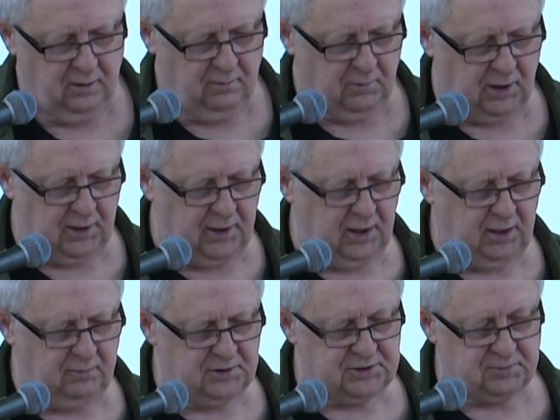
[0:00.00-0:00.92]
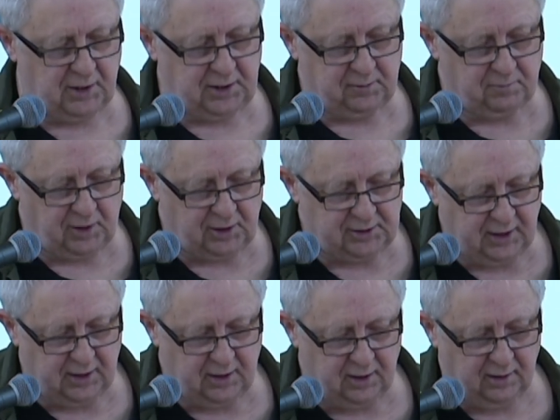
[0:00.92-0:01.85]
My name is Mike
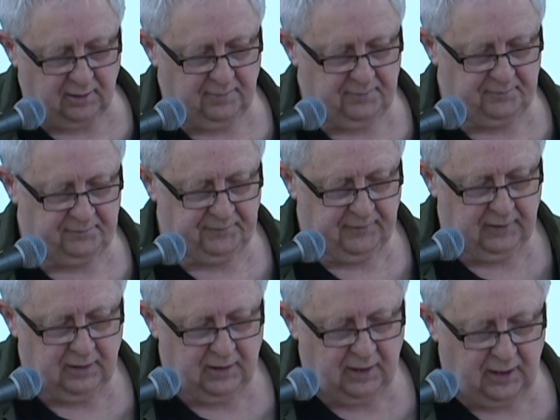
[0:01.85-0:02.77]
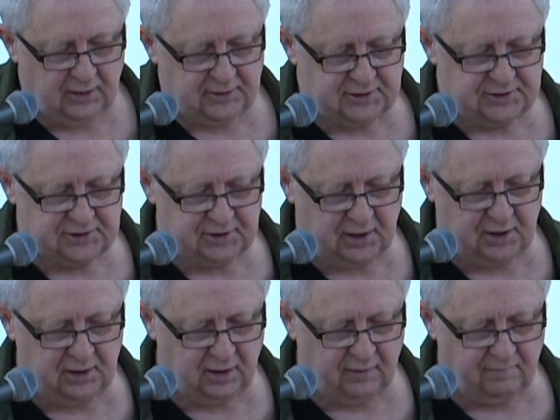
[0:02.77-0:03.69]
Martell, eldest
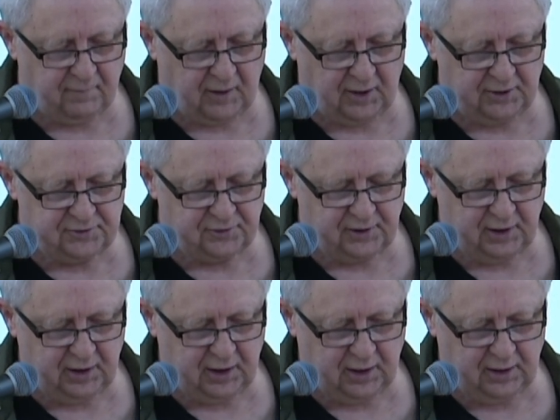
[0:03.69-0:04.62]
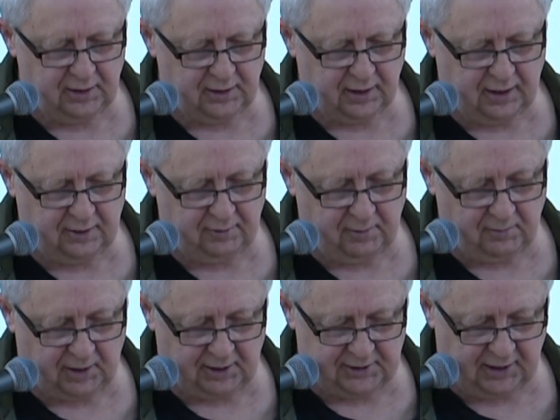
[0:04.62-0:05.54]
son of Marjorie and Henry
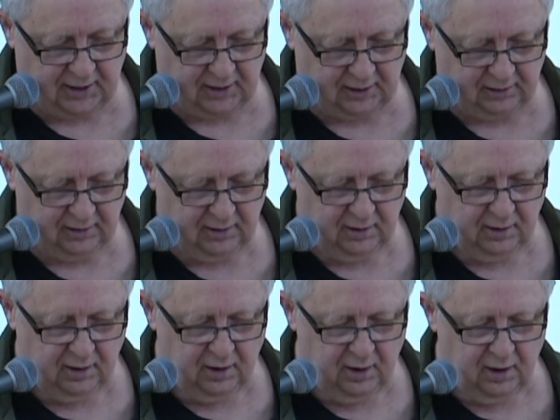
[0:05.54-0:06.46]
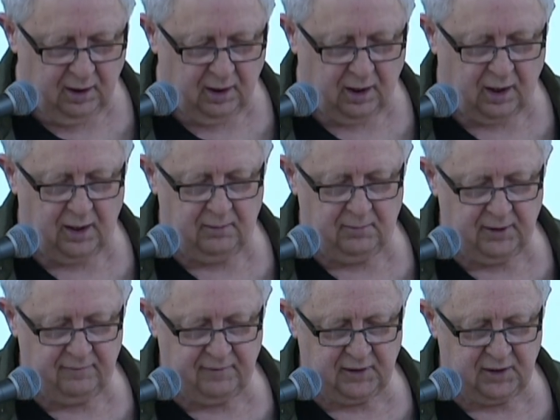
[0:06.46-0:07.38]
Martell. I am
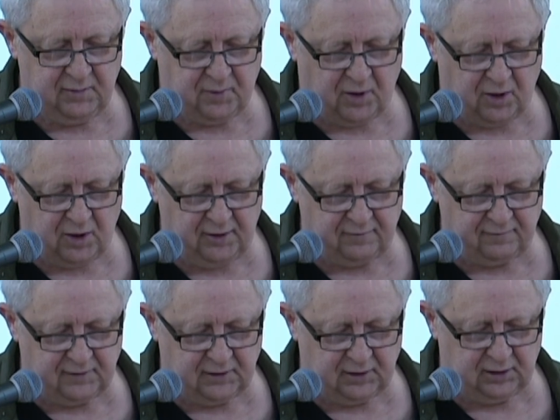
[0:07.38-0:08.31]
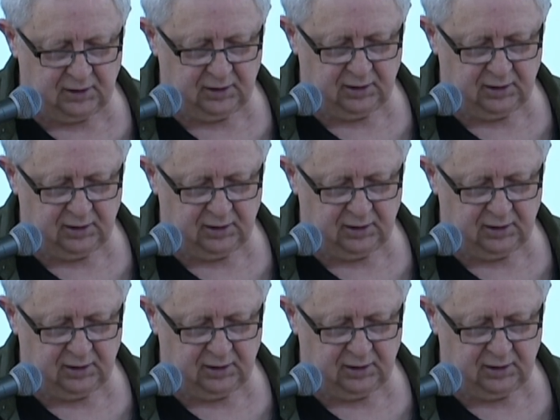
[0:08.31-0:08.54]
living in Pondville.